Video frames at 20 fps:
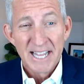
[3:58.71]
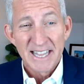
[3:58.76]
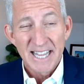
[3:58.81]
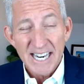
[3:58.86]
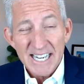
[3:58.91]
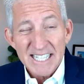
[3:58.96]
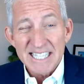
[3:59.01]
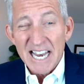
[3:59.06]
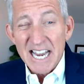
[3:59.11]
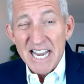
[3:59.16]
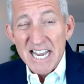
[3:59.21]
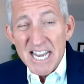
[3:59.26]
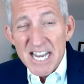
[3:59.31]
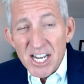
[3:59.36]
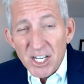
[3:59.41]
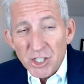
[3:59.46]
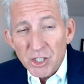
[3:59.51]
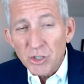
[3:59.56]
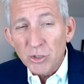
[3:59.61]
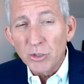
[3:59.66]
That is
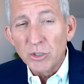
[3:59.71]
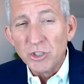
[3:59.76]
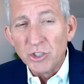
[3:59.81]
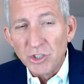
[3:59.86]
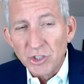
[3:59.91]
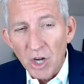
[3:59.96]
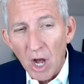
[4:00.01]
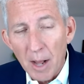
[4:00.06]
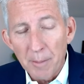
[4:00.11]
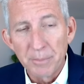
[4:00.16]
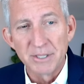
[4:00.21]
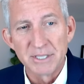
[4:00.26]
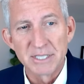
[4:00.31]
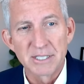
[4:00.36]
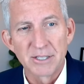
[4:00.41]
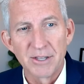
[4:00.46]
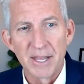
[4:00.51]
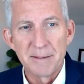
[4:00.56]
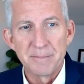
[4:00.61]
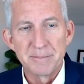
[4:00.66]
initial jobless
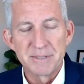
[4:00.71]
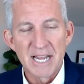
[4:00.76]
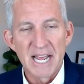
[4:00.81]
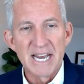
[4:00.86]
claims,